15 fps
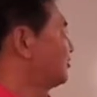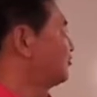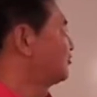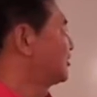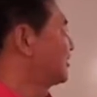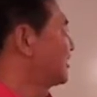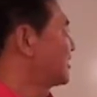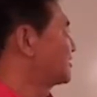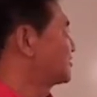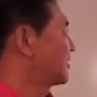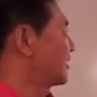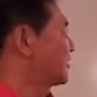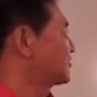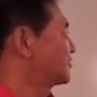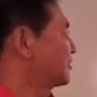be
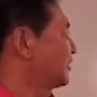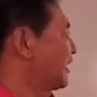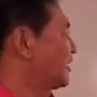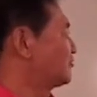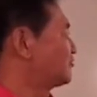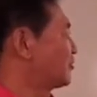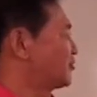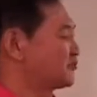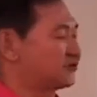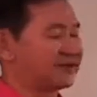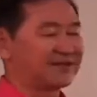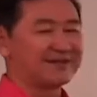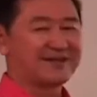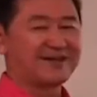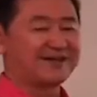utilized as
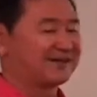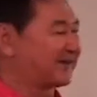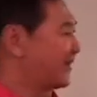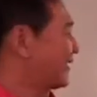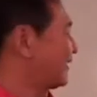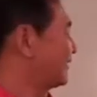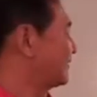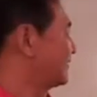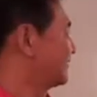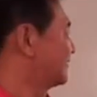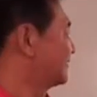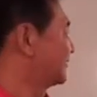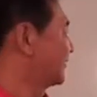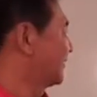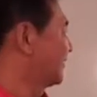educational content.
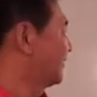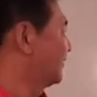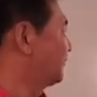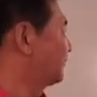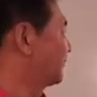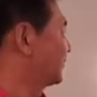Okay?